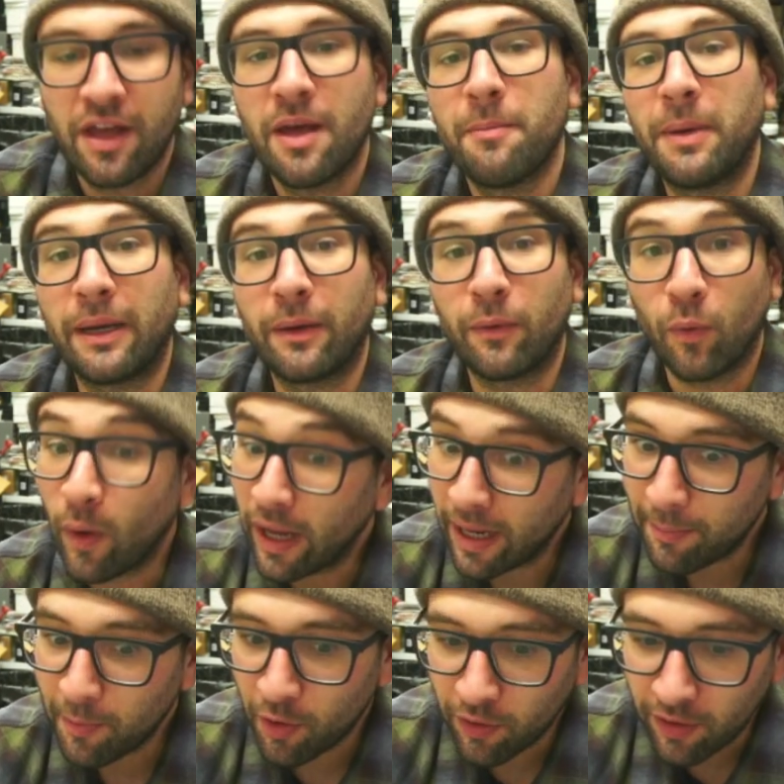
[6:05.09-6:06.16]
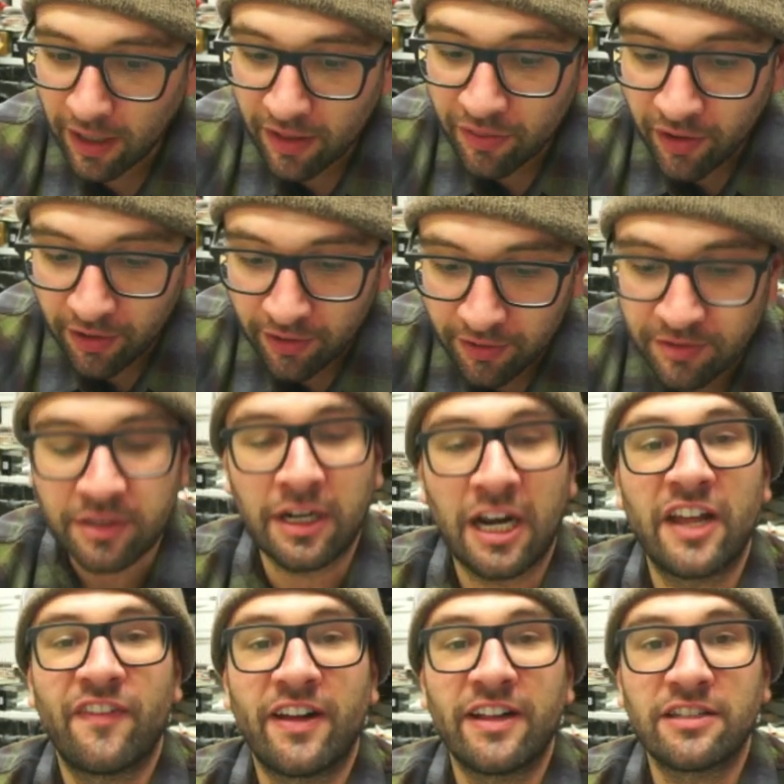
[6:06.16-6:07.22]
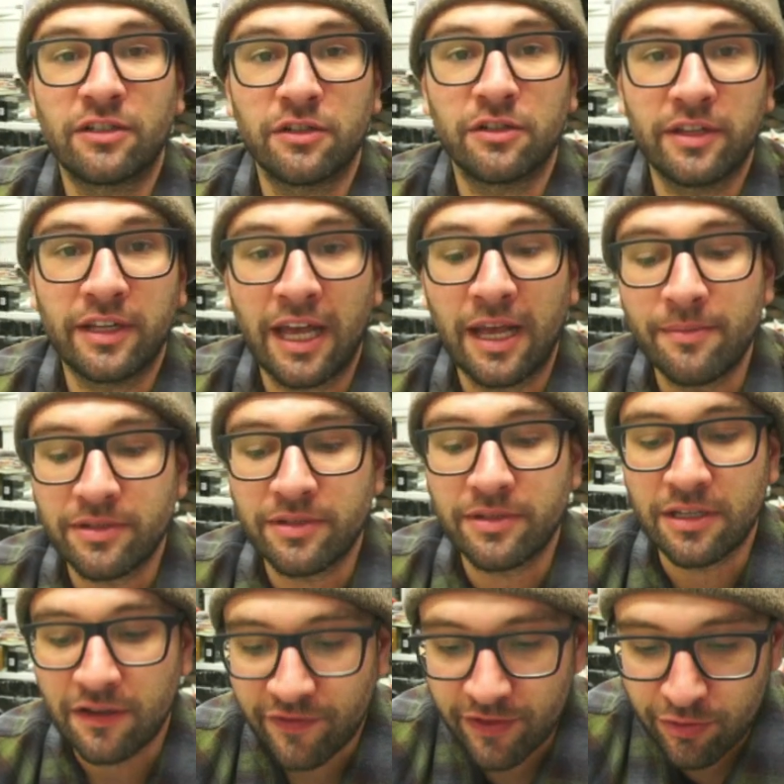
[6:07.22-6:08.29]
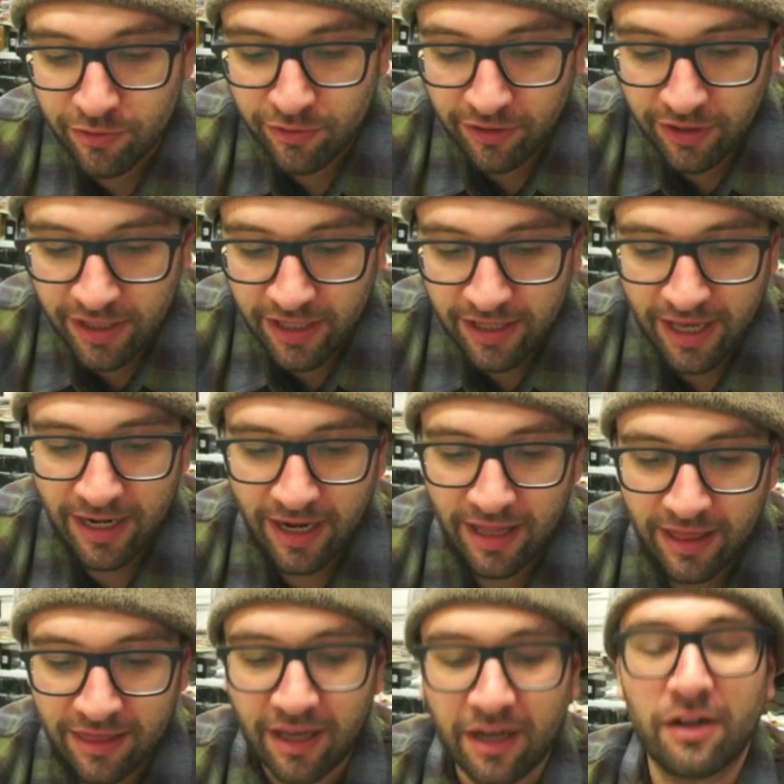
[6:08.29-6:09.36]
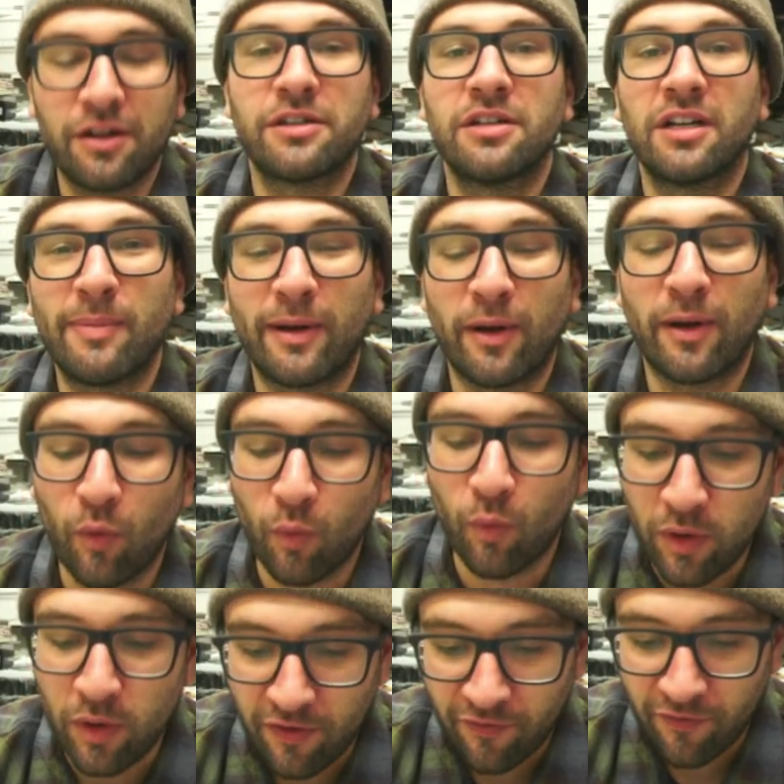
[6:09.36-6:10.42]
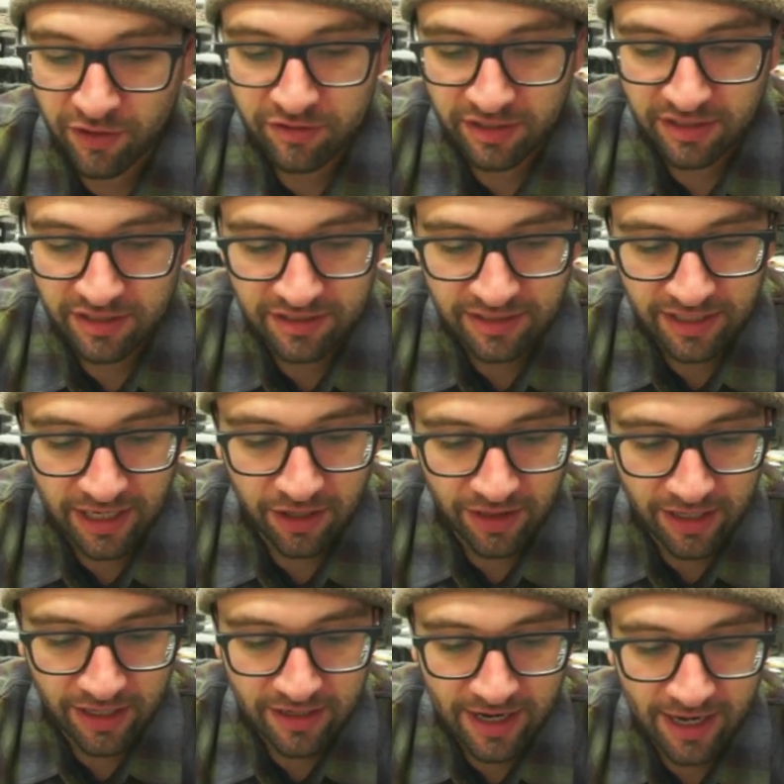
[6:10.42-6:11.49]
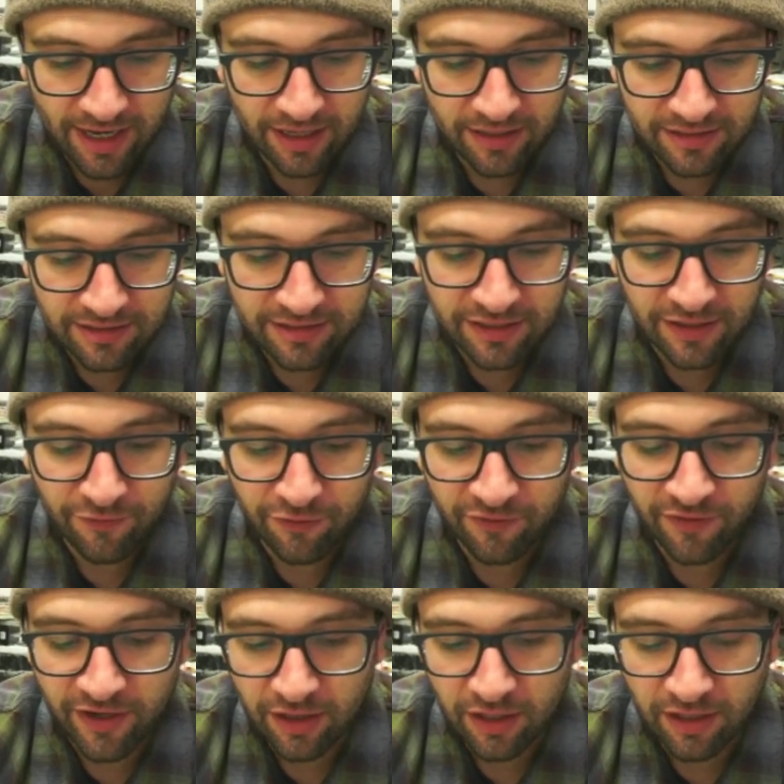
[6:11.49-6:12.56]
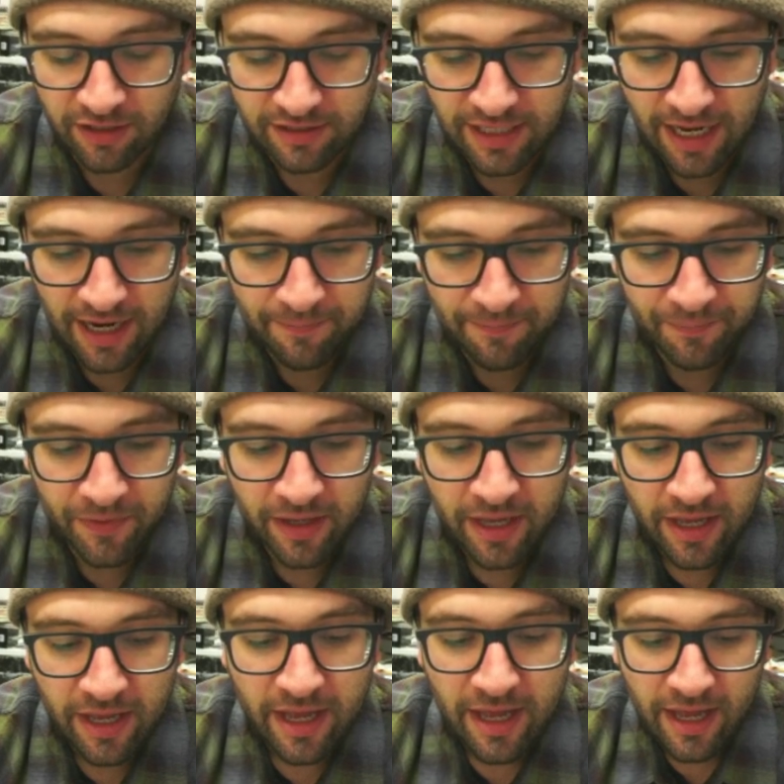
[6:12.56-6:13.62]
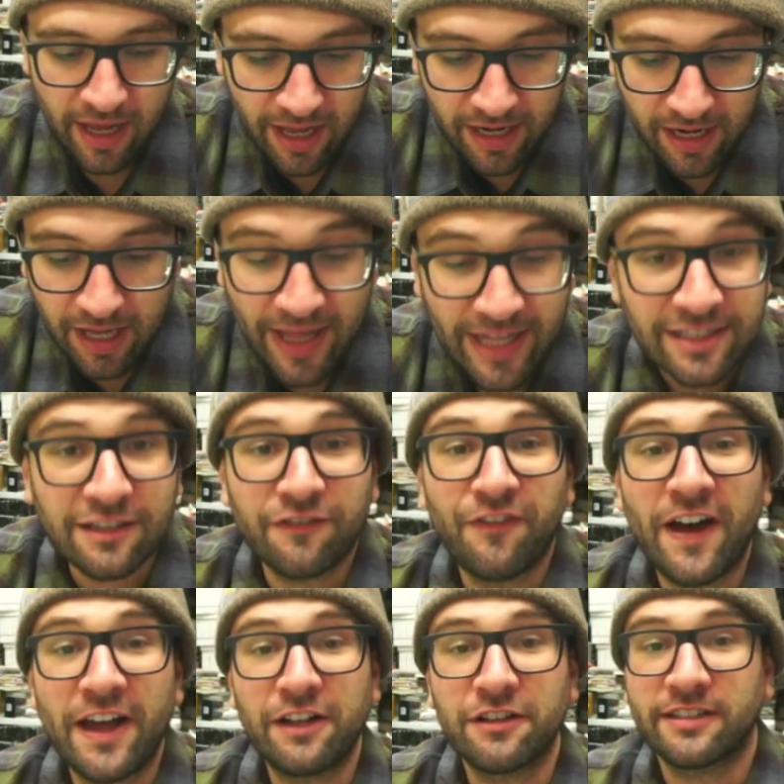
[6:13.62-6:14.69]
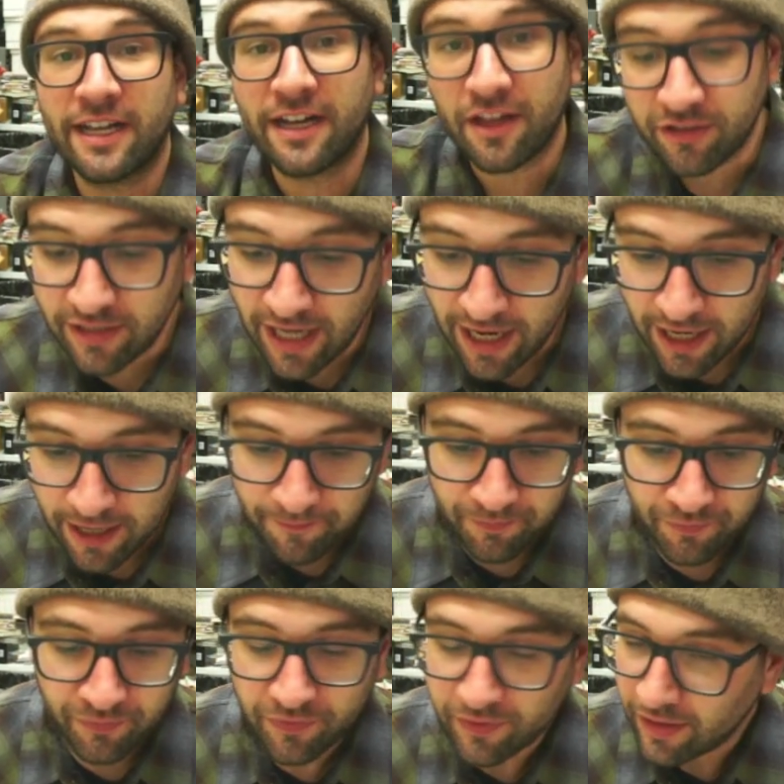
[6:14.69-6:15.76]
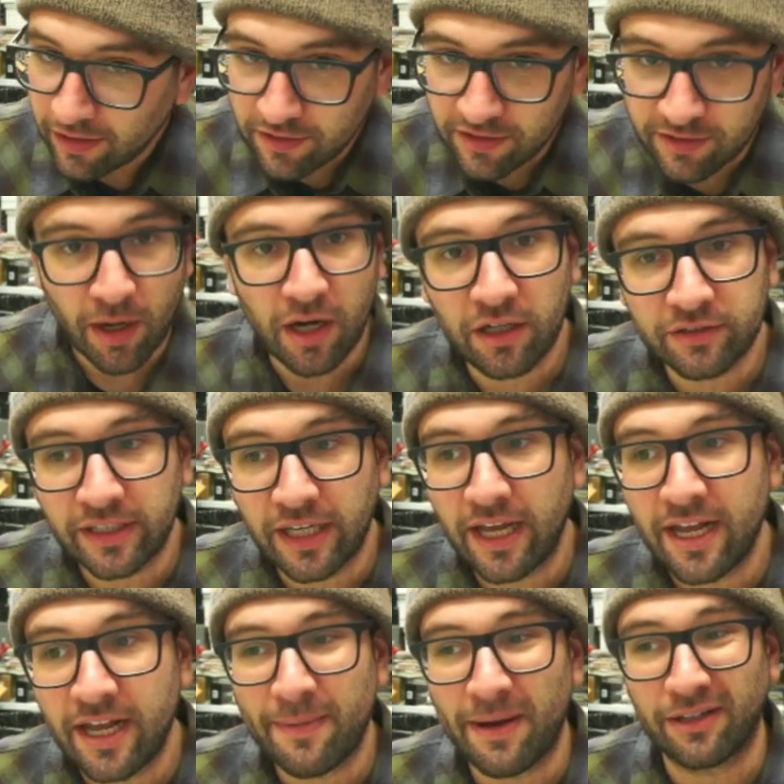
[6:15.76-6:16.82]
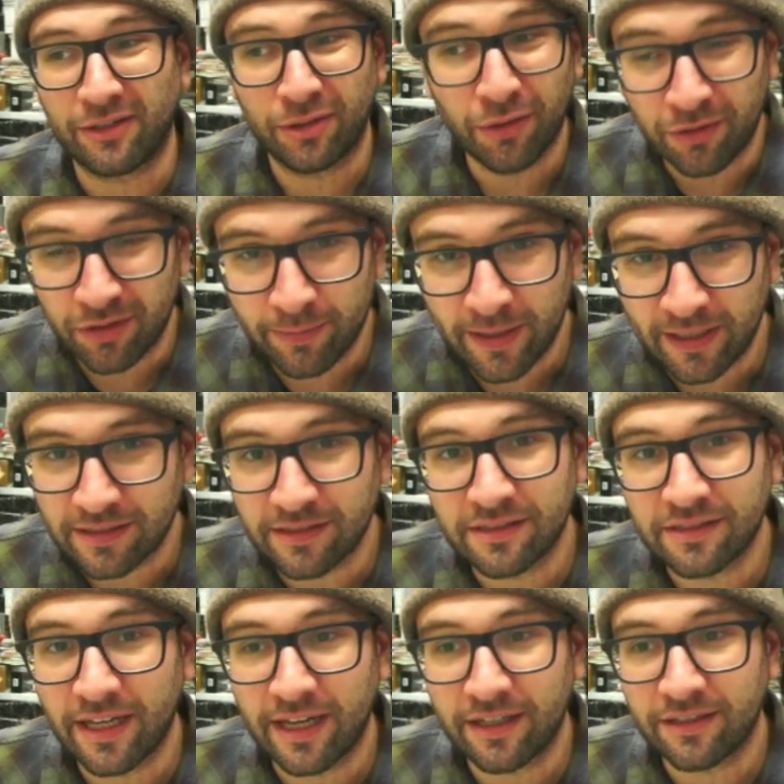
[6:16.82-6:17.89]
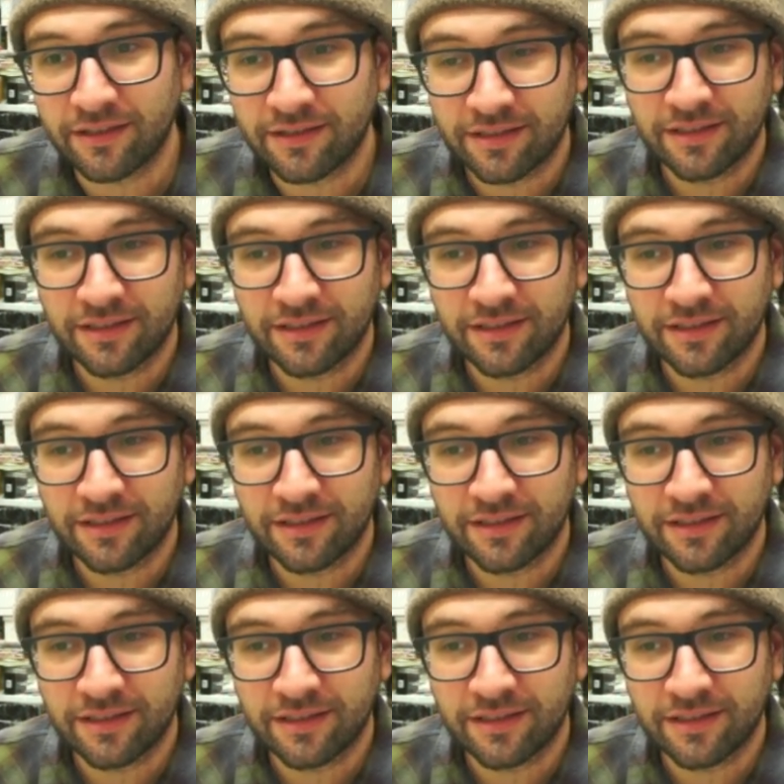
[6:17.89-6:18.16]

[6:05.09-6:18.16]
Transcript: Made way more on those than if I had sold the games individually, and I think it only took about a week for those to sell. They did not sit for a very long time. And that's the final sale of the day. Small day, about $200 in sales.